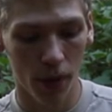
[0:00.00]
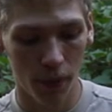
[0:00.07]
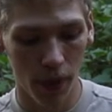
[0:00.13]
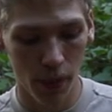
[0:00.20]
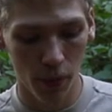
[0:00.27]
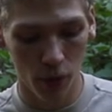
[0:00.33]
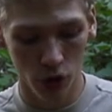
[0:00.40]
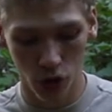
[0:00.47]
of
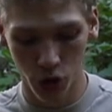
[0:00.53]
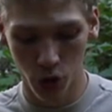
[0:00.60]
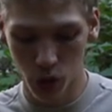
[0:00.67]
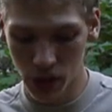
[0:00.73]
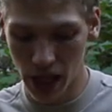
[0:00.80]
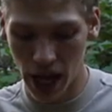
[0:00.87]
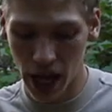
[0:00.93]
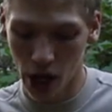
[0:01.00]
people
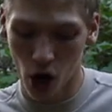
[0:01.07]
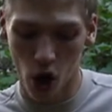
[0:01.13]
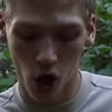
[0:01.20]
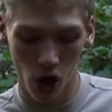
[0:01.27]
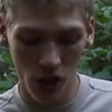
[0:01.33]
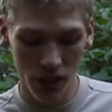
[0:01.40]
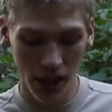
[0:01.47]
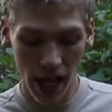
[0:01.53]
choose
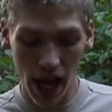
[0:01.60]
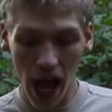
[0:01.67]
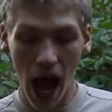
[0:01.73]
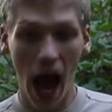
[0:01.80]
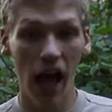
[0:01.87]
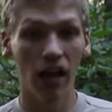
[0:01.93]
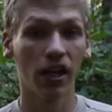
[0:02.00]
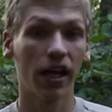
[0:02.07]
ARs,
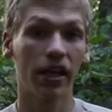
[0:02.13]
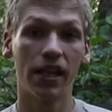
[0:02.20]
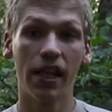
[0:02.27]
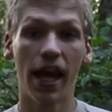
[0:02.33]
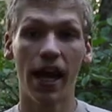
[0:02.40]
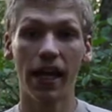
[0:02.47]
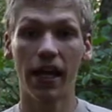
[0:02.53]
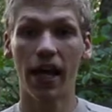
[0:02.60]
I like the
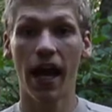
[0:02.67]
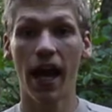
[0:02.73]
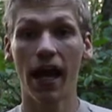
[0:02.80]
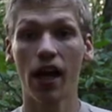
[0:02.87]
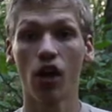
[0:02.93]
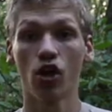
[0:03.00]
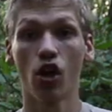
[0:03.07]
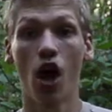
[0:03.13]
AK
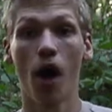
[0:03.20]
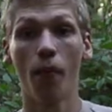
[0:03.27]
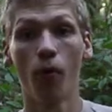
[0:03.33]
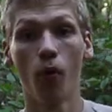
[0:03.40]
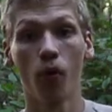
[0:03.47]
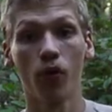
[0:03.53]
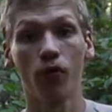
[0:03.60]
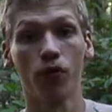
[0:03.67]
a lot
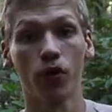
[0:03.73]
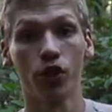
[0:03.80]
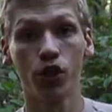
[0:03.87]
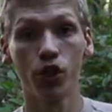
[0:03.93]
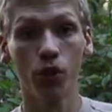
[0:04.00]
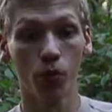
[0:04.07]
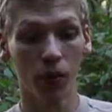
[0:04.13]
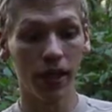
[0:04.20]
more for
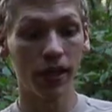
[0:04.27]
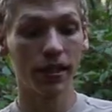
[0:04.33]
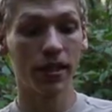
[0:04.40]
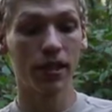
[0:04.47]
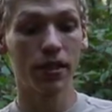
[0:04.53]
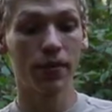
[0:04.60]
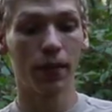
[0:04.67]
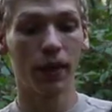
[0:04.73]
two reasons.